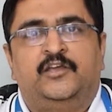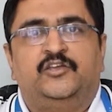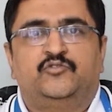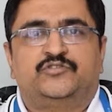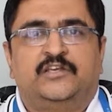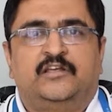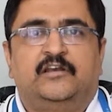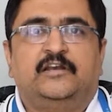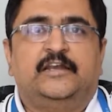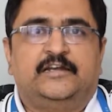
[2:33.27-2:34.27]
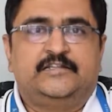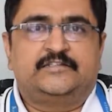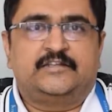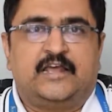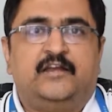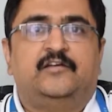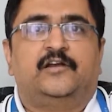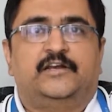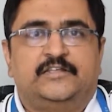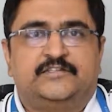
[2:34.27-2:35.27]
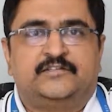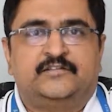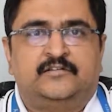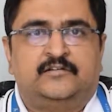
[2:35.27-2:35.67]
using latest and greatest